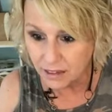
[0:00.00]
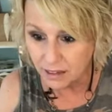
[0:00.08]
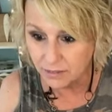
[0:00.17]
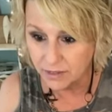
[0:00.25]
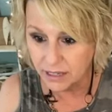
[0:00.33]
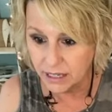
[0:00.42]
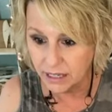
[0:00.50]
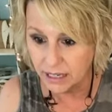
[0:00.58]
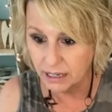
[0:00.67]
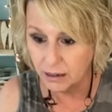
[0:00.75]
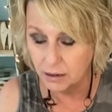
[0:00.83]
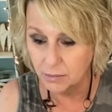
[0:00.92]
Love the
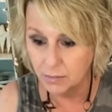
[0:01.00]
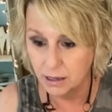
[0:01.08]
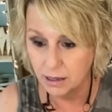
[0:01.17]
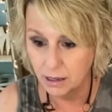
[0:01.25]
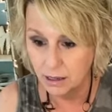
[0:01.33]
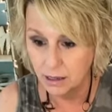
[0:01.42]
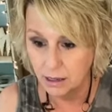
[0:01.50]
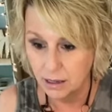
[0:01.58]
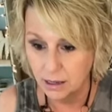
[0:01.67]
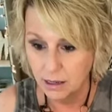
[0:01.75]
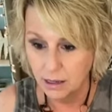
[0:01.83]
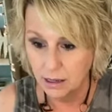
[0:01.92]
gingham,
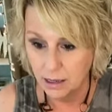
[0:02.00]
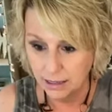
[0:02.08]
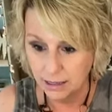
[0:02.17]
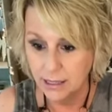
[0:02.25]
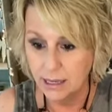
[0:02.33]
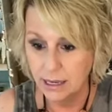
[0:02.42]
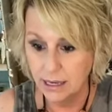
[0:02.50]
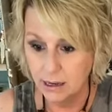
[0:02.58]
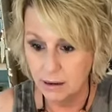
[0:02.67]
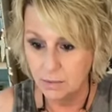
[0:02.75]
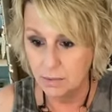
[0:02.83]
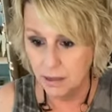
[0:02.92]
like the
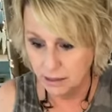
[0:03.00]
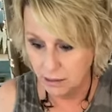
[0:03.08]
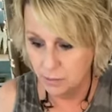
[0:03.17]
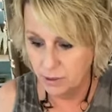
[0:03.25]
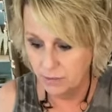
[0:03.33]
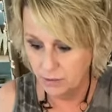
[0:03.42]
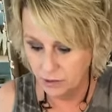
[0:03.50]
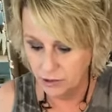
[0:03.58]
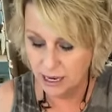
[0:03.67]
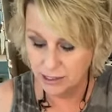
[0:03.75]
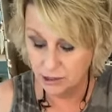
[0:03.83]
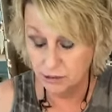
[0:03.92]
gingham, like the buffalo
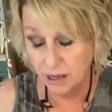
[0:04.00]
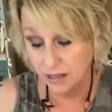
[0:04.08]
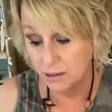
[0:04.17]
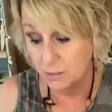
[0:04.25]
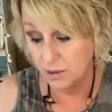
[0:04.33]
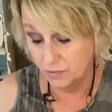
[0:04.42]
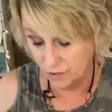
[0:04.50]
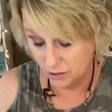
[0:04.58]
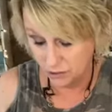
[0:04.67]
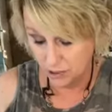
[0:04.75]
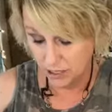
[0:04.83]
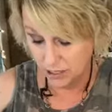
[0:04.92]
check. I do like the
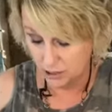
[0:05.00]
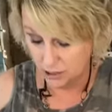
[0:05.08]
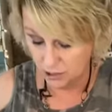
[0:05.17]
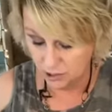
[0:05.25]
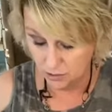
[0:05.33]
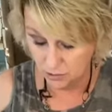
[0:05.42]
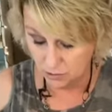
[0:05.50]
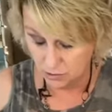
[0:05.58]
buffalo check too.